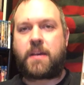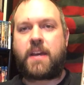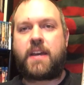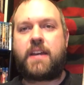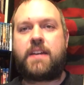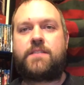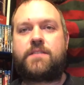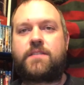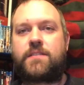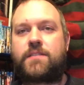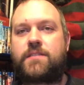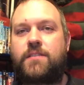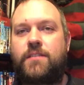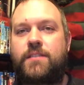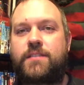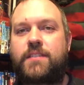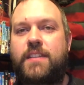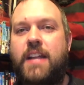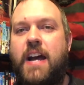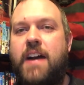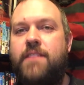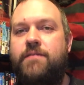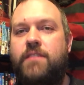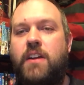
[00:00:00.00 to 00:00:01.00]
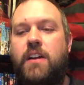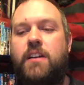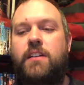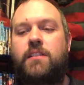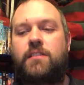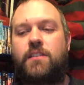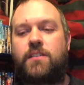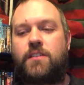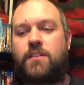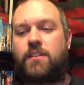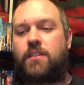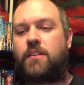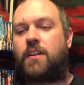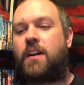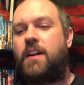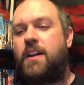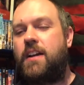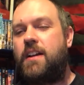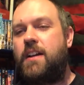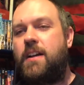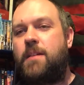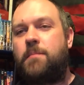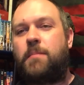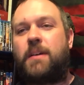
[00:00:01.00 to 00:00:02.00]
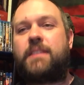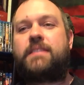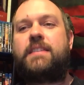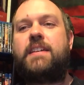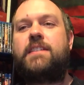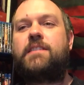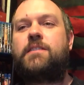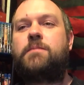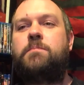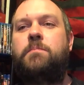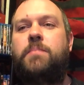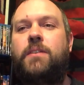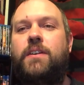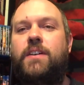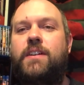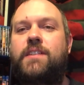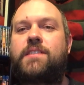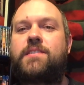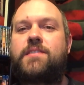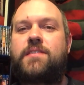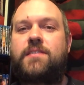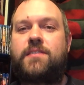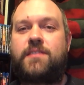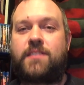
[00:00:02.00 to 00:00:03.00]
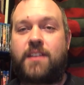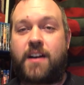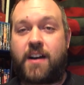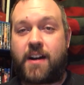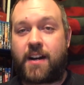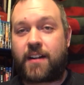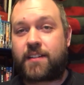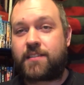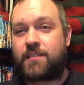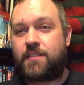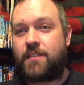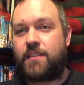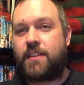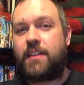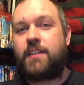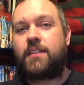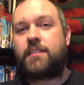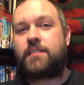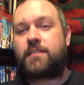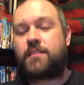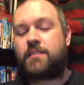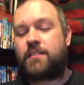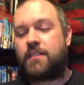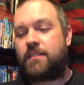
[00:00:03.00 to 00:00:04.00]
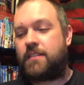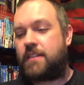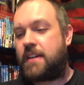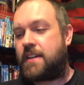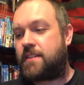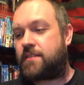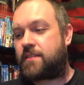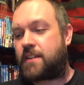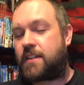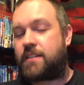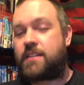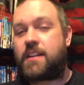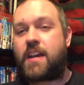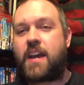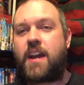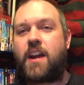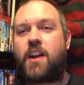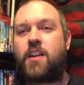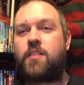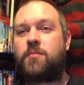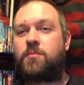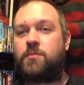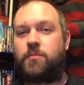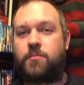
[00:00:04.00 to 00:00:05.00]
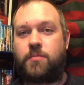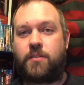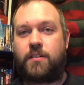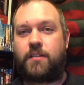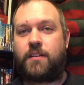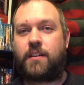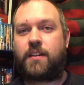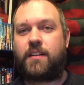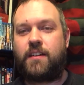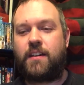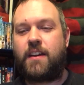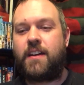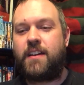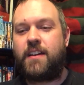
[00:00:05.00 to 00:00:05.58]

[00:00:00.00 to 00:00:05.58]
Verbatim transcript: pages so it's not very long but this book sucks this is a terrible book